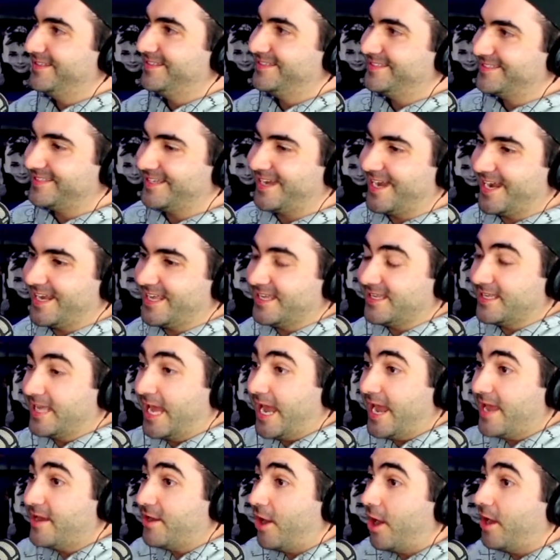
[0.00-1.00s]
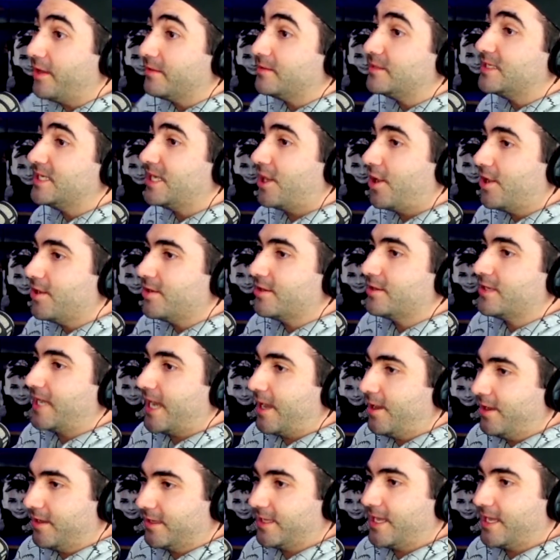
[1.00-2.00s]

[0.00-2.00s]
So I think, it